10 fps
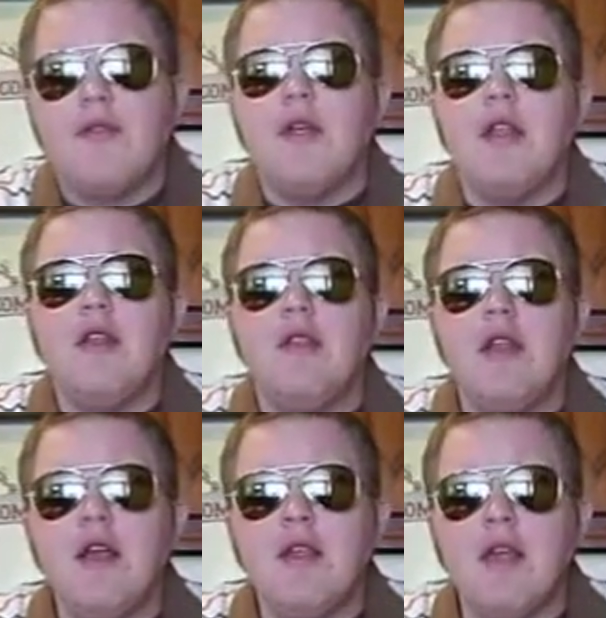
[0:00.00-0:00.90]
The
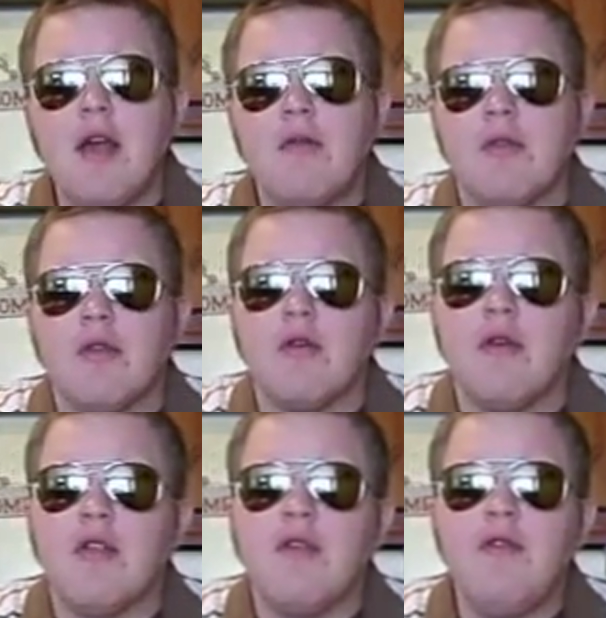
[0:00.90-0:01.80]
next thing I would do
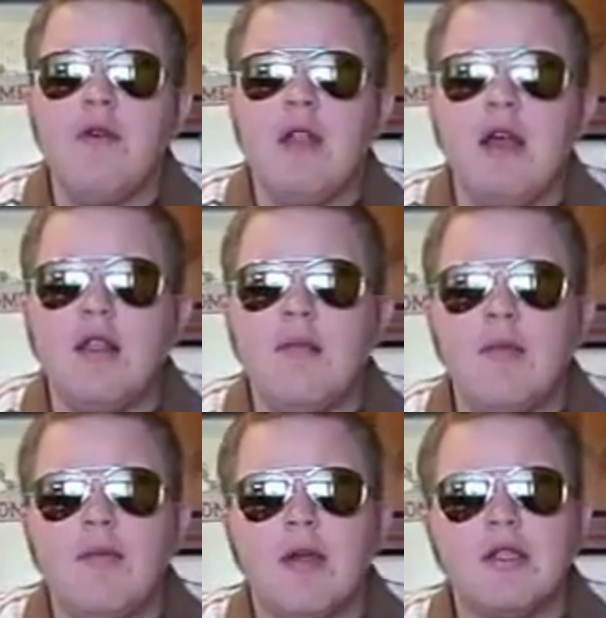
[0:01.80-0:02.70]
is if you elected
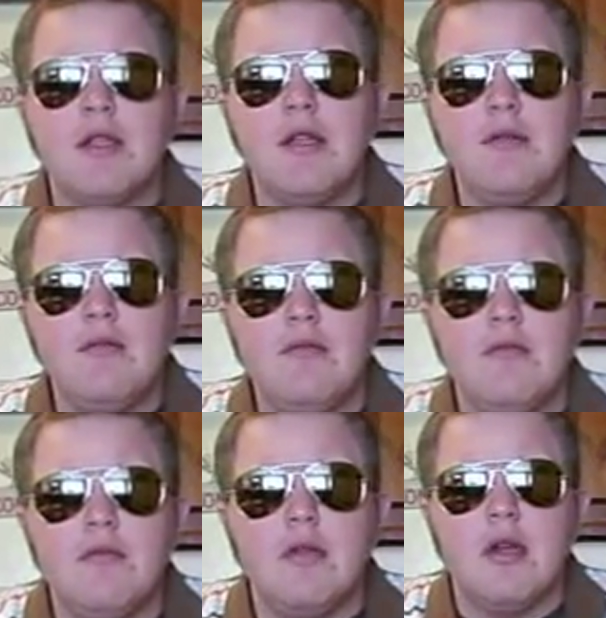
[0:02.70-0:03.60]
me president,
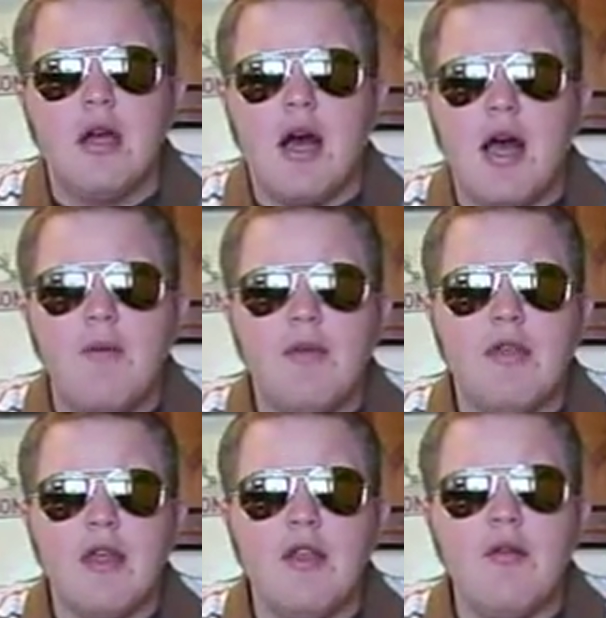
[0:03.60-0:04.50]
I would
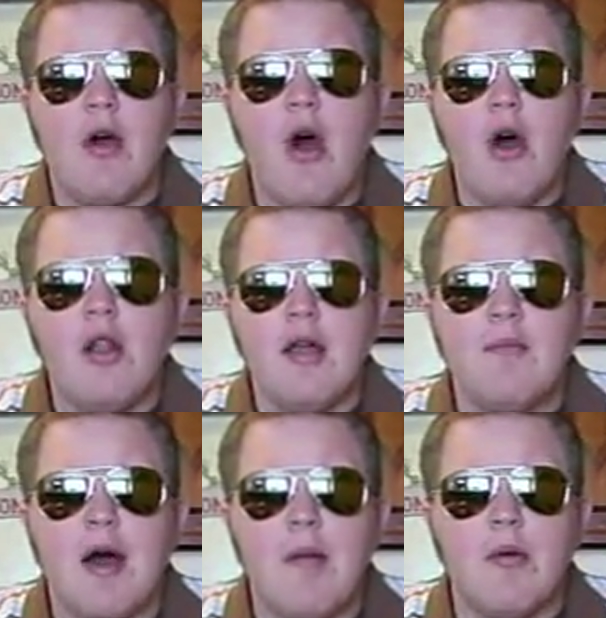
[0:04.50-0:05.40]
send you all a
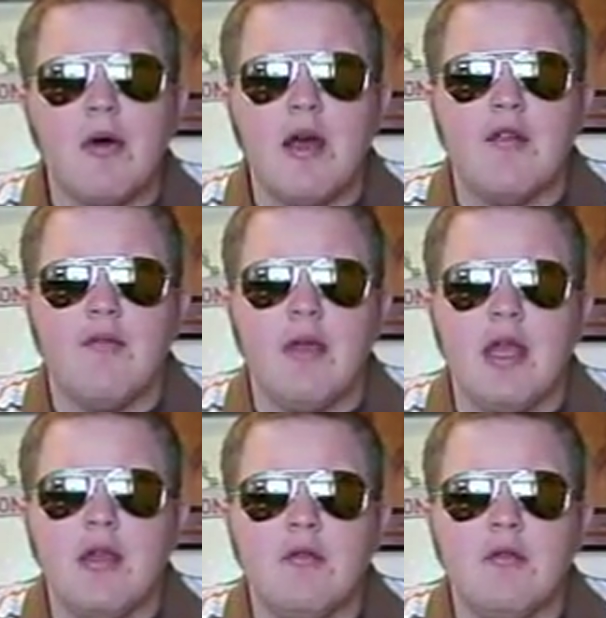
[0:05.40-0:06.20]
bobblehead of me.